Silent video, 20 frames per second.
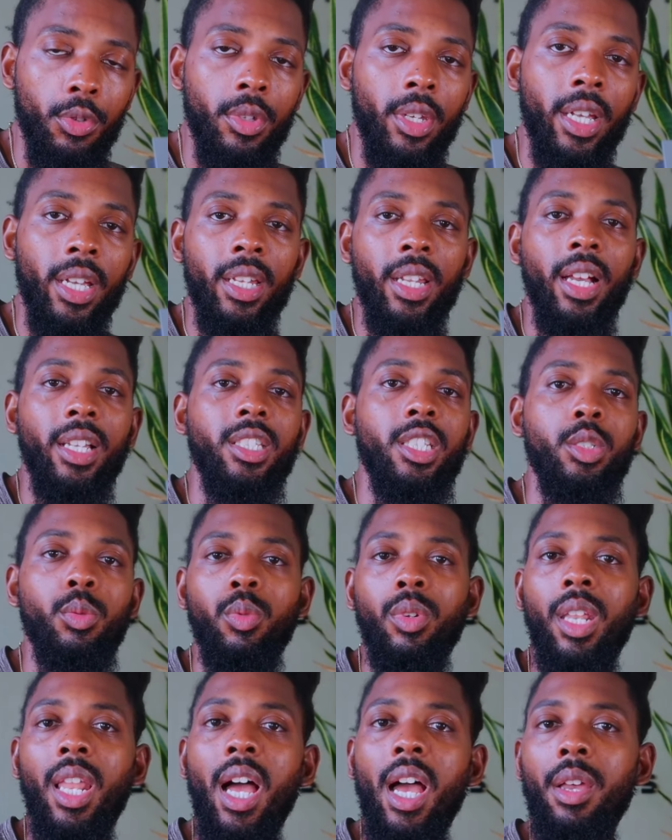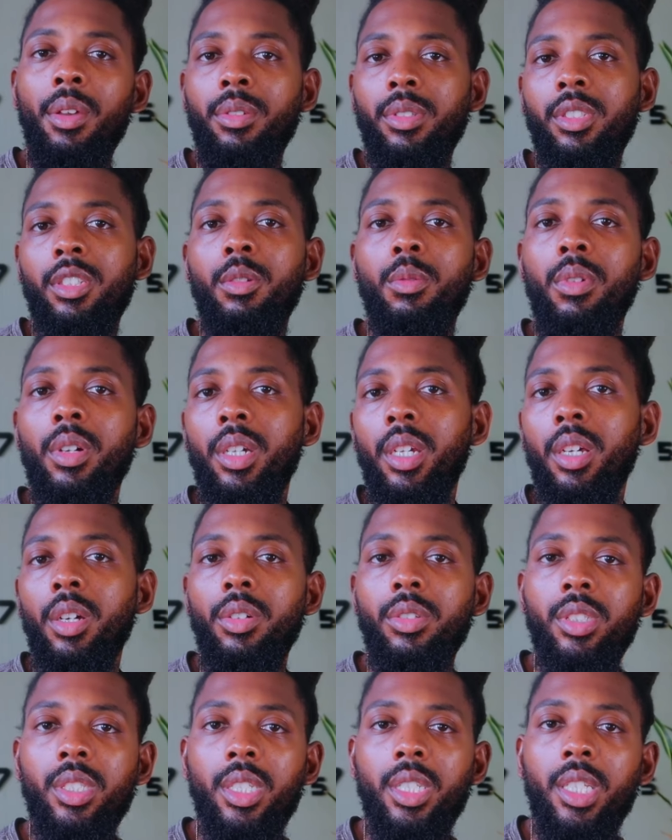You cannot just rely on someone
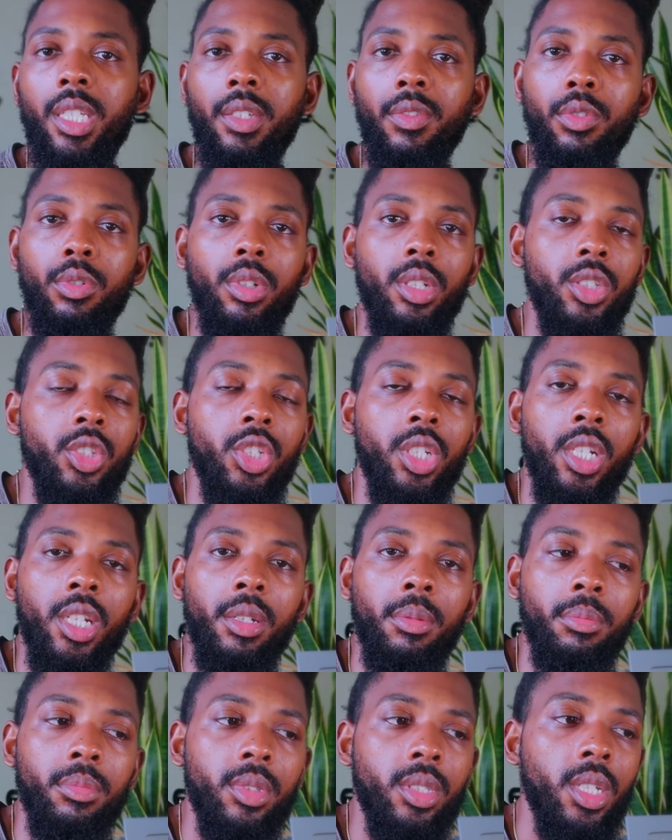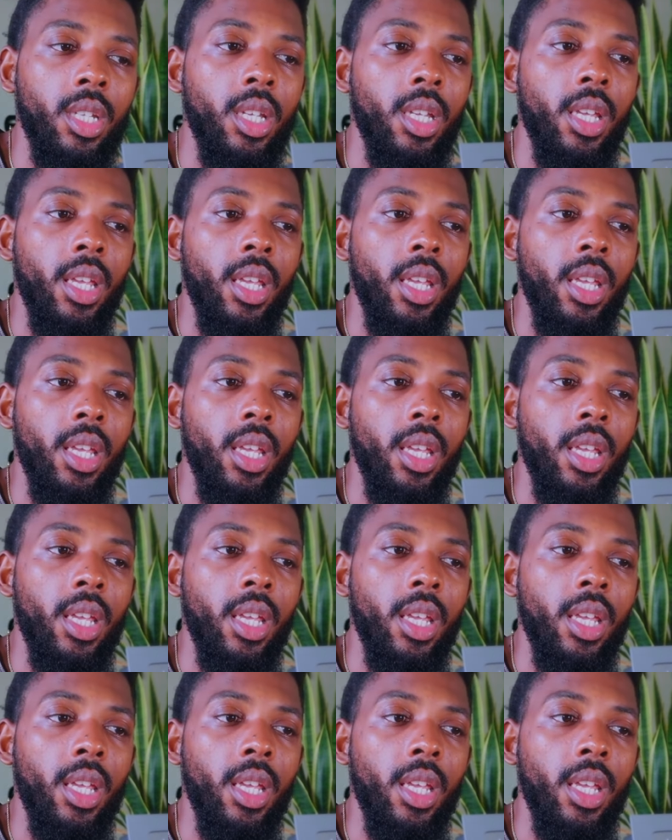else to give you the gems